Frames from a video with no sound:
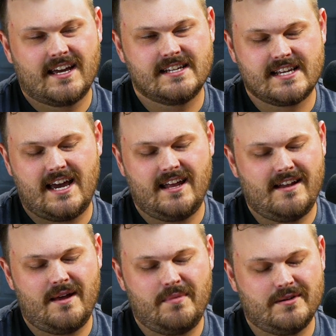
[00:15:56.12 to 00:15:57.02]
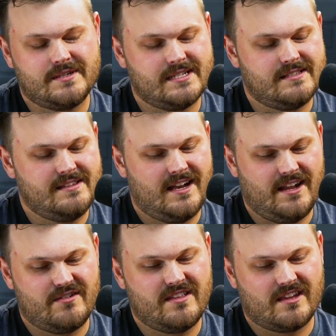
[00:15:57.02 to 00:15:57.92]
Because I'd posted
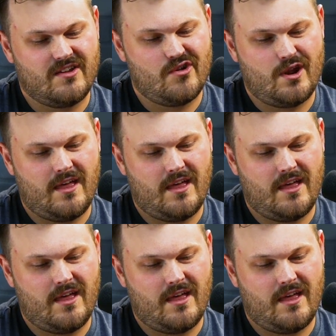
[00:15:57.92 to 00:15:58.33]
another thing the other